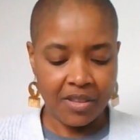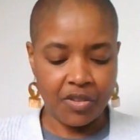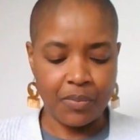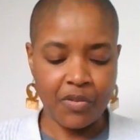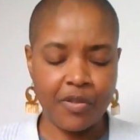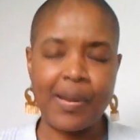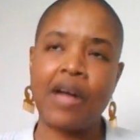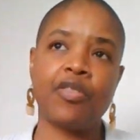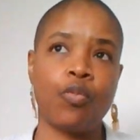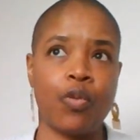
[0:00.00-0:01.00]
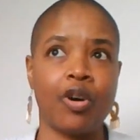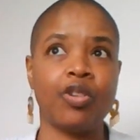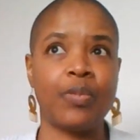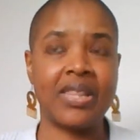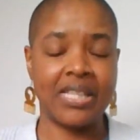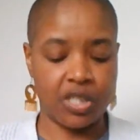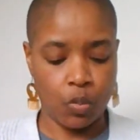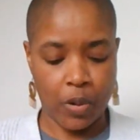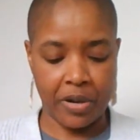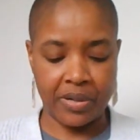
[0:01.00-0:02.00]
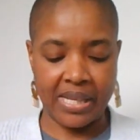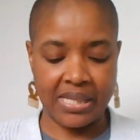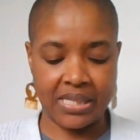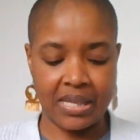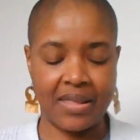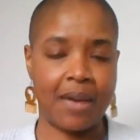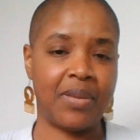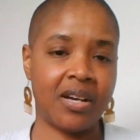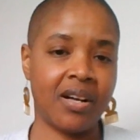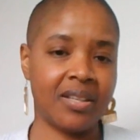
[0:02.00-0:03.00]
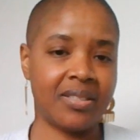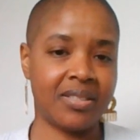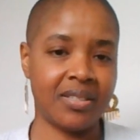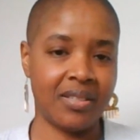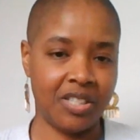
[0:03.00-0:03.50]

To move about the world with this awareness that because